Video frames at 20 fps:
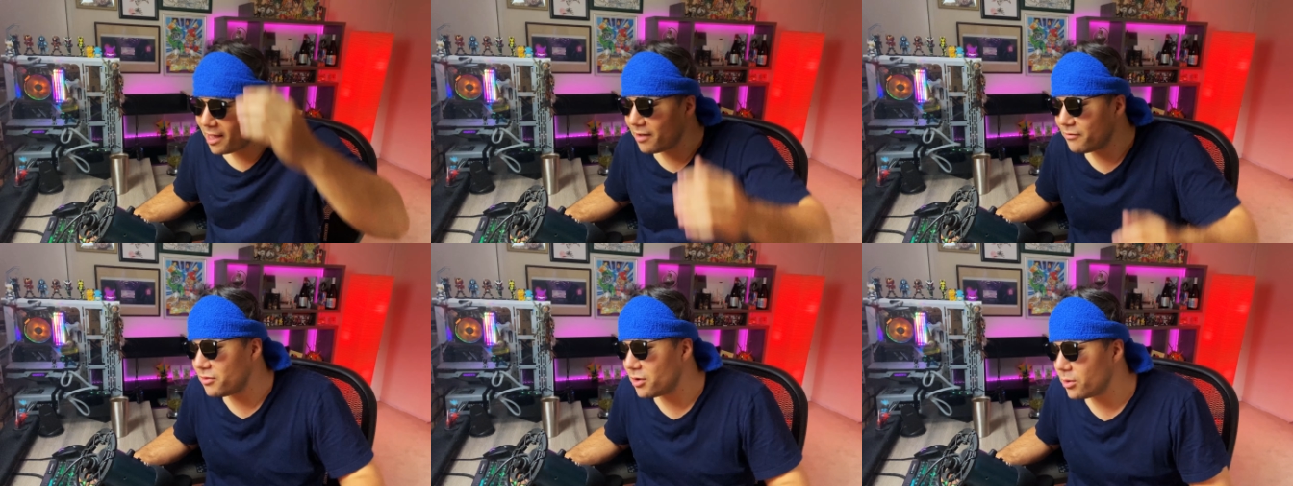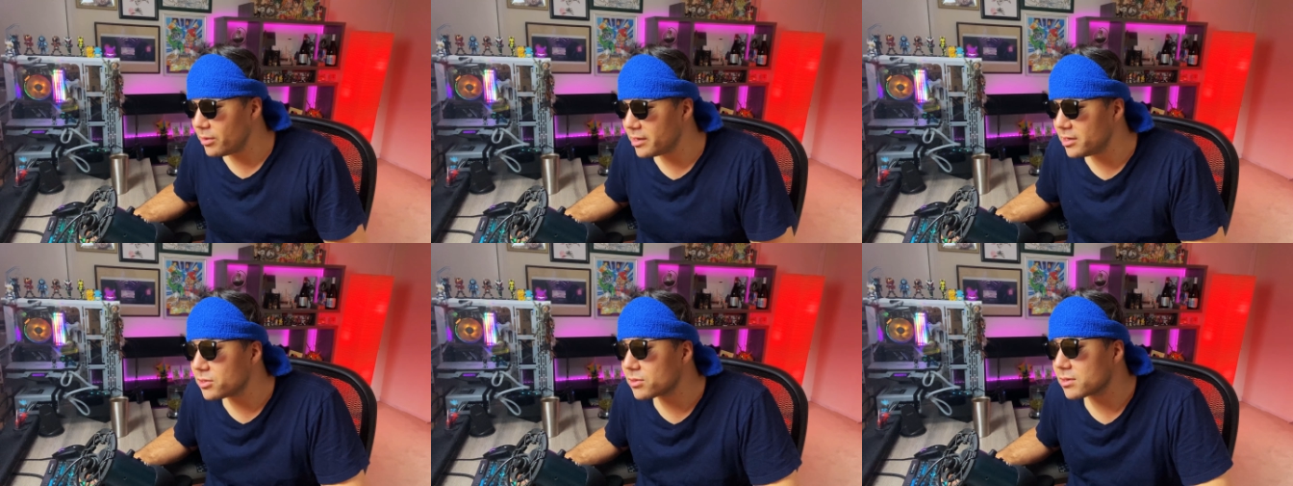I have
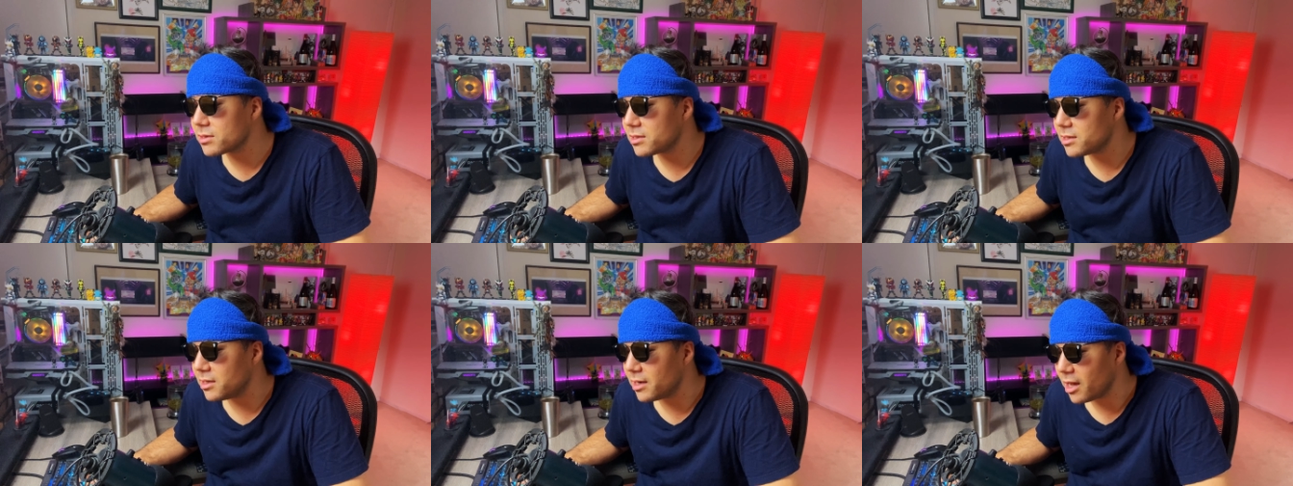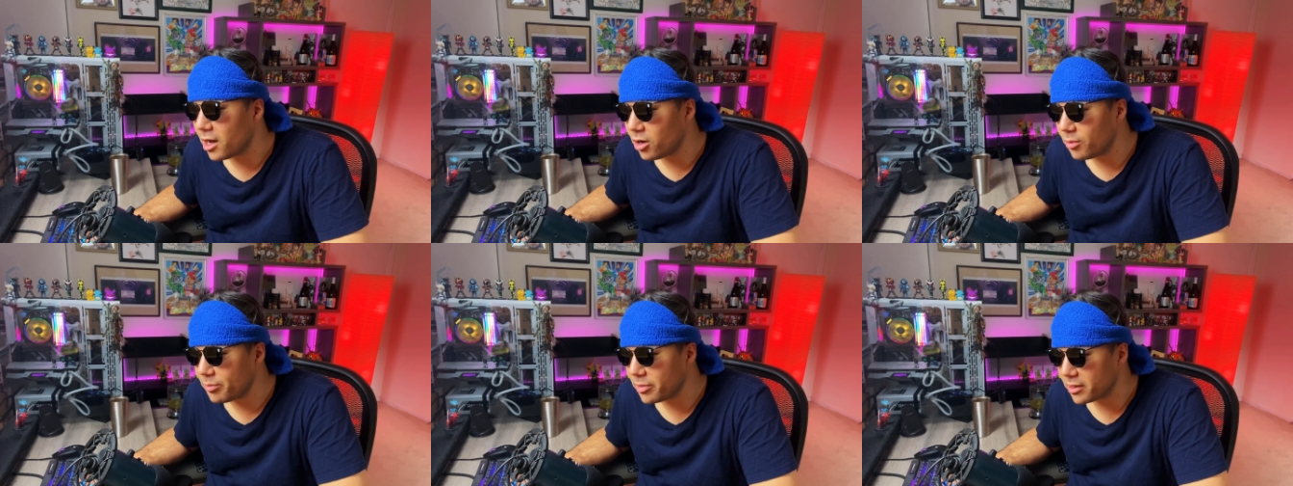no interest in
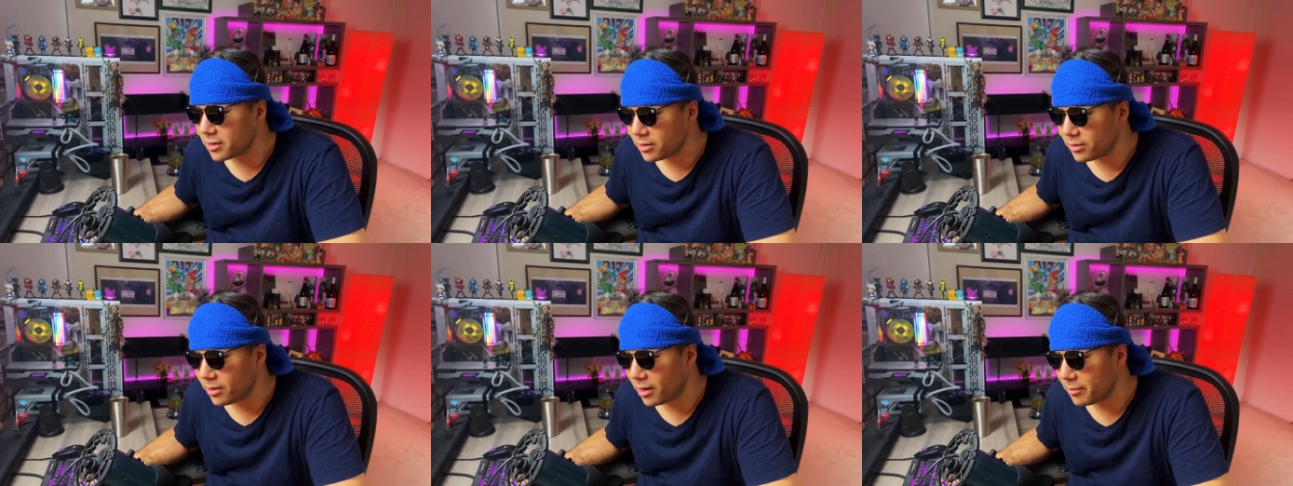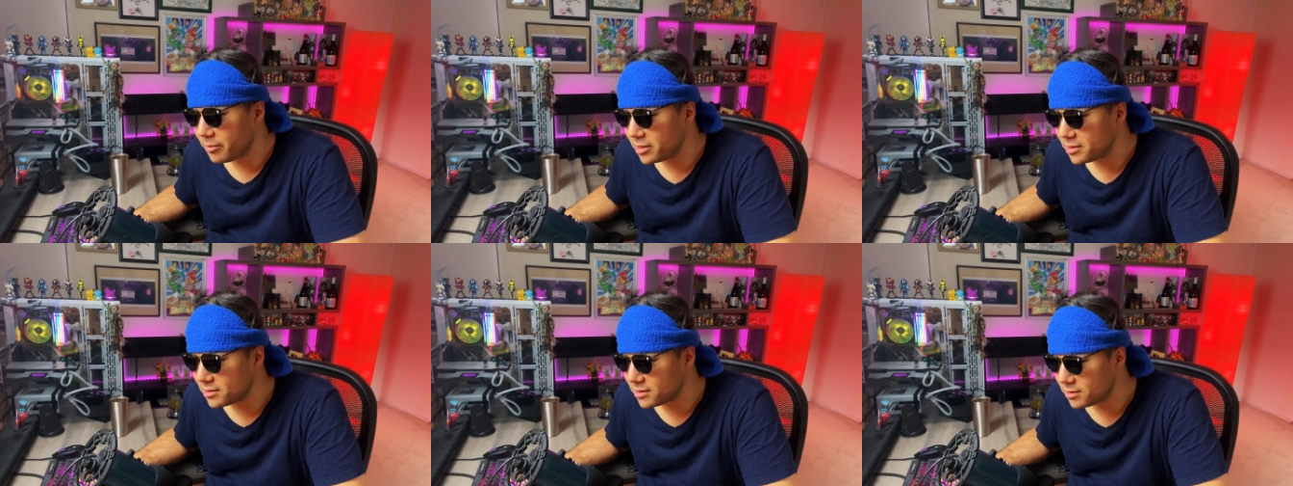helping you,
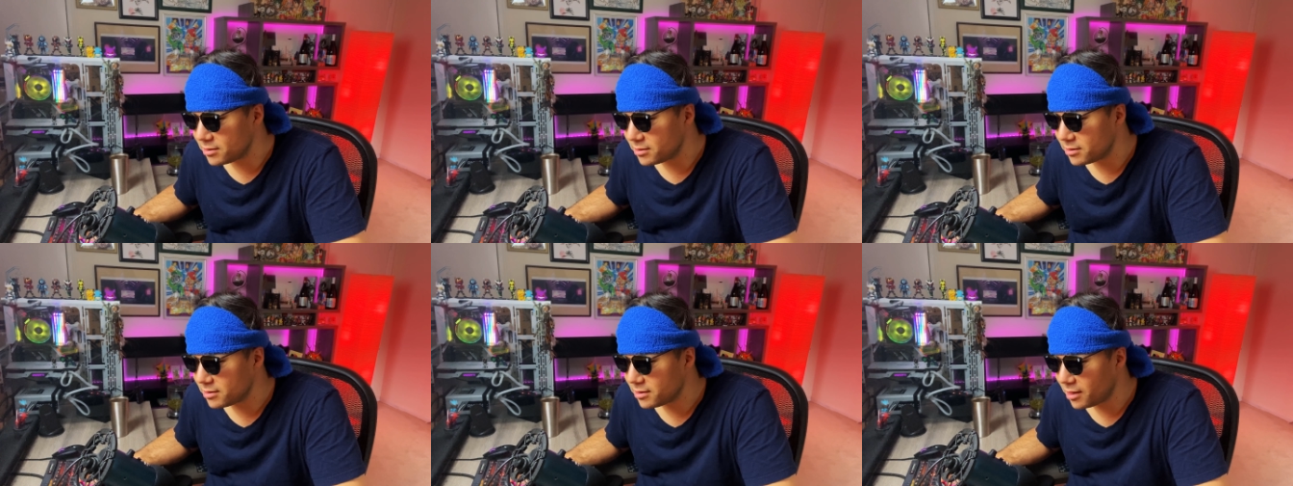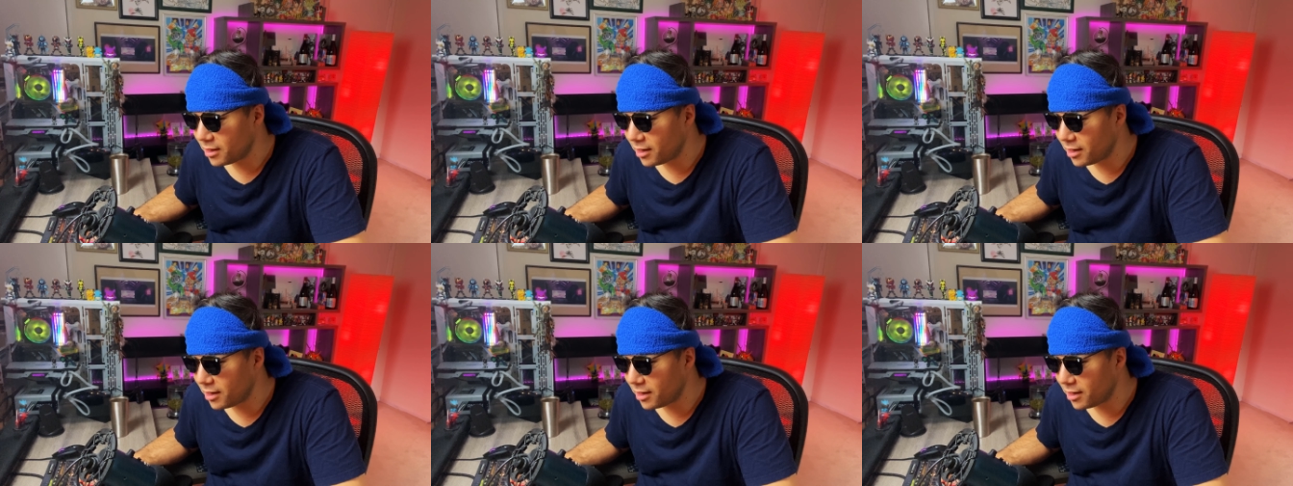Aibetsu.